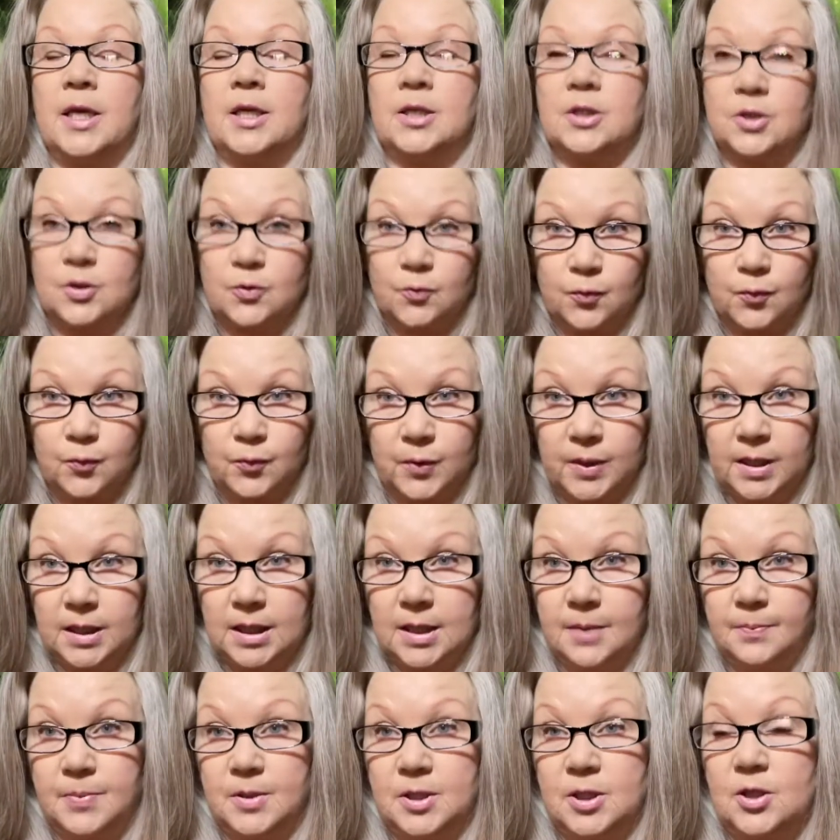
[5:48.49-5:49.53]
It's a
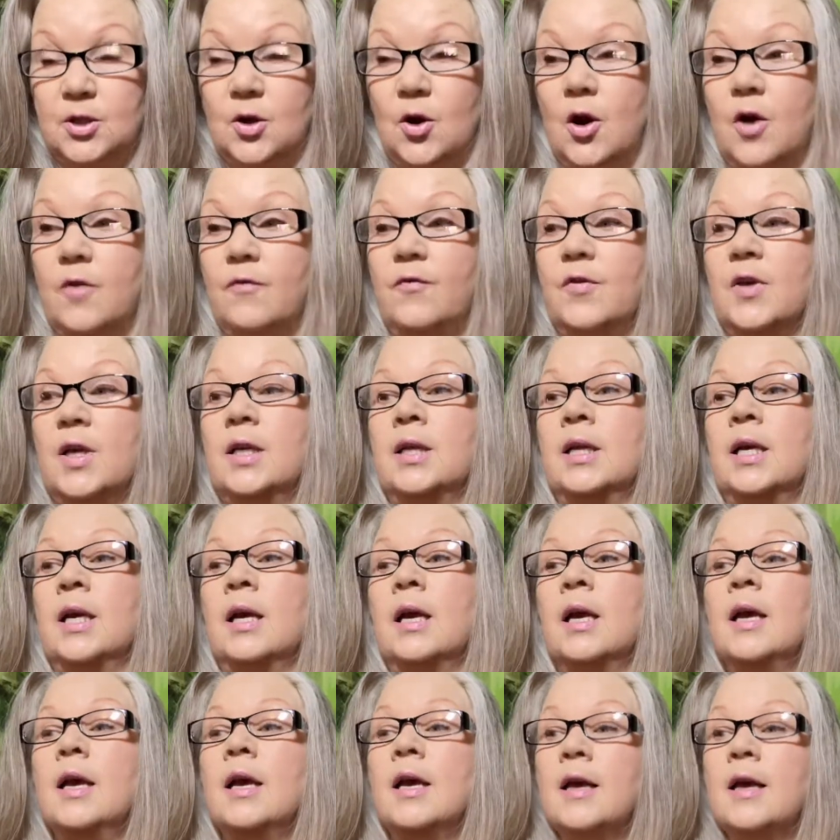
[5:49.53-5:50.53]
really bizarre feeling.